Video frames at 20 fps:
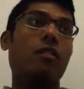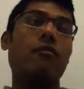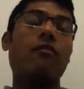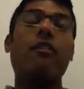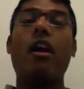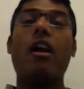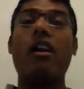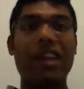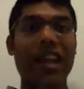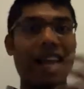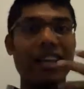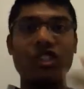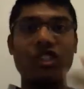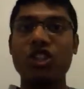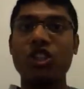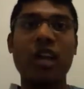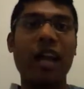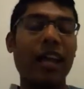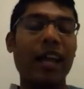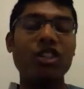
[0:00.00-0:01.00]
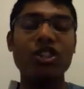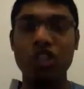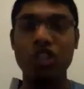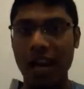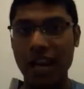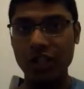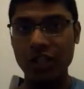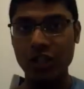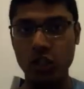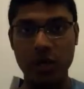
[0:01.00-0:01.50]
very
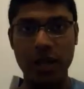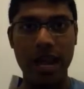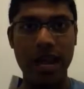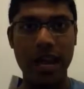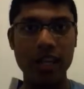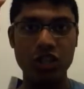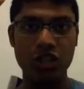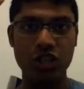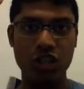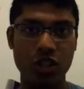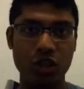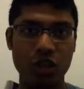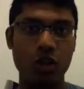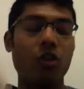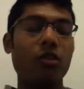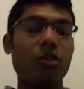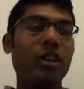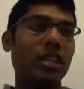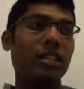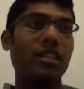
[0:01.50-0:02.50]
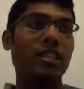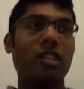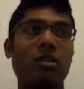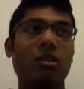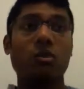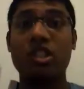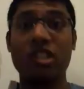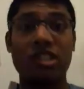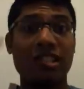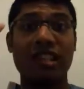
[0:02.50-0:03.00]
education oriented,
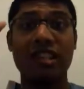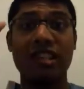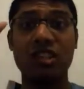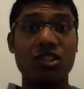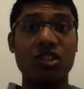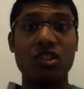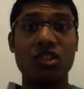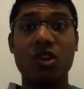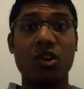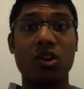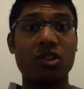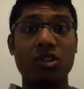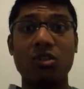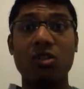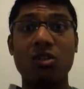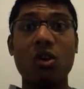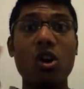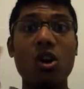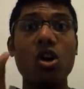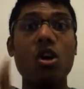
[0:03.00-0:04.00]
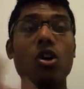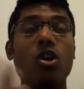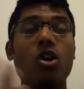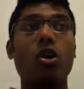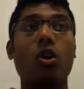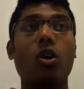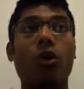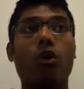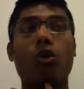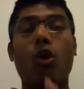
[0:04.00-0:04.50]
which is like you just got to
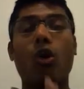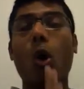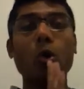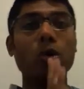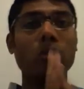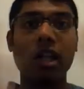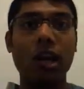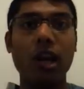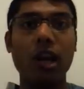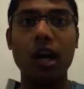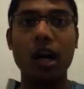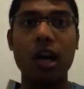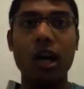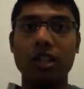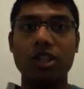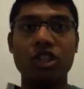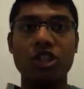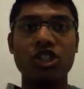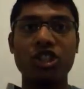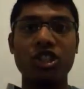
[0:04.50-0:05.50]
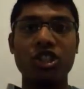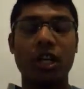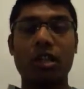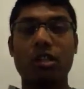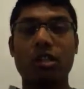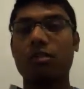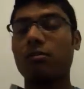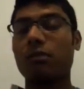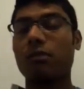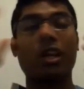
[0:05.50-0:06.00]
rote learn shit
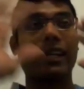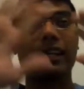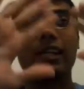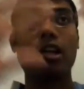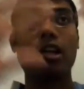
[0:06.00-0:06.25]
like